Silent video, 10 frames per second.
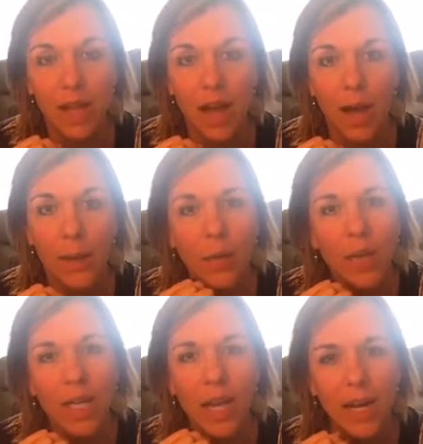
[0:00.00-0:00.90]
I want
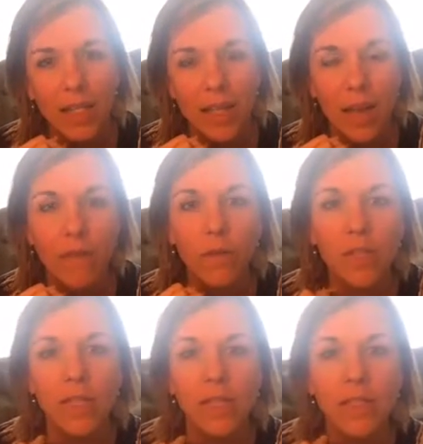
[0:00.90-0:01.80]
to get out of debt
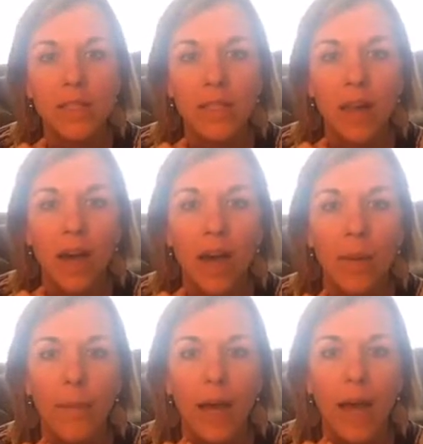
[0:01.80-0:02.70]
versus
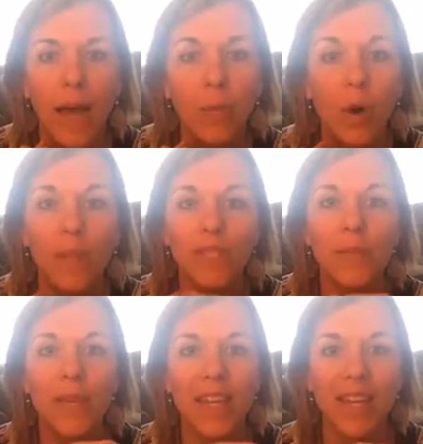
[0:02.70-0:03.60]
I want to
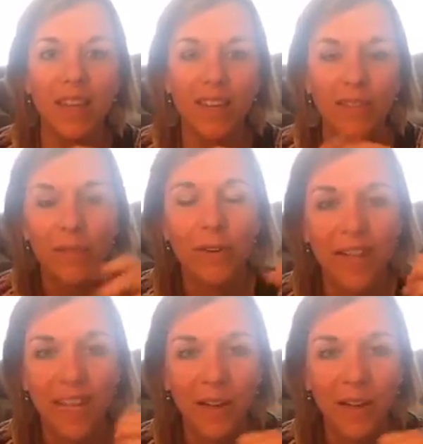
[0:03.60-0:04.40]
be free.